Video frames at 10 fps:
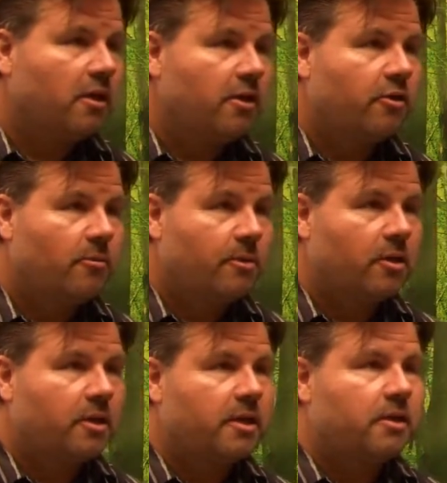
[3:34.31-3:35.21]
your
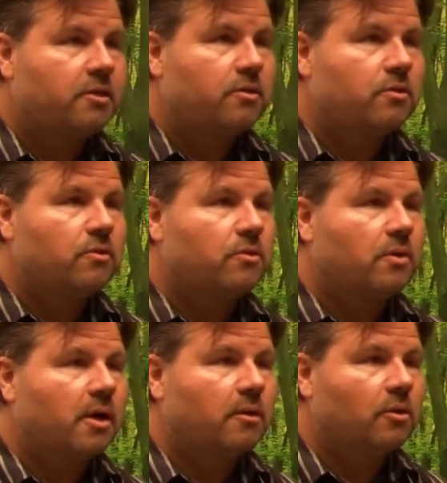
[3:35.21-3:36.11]
ability to
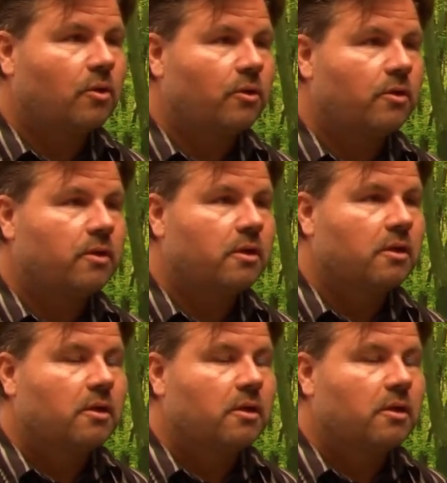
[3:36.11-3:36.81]
learn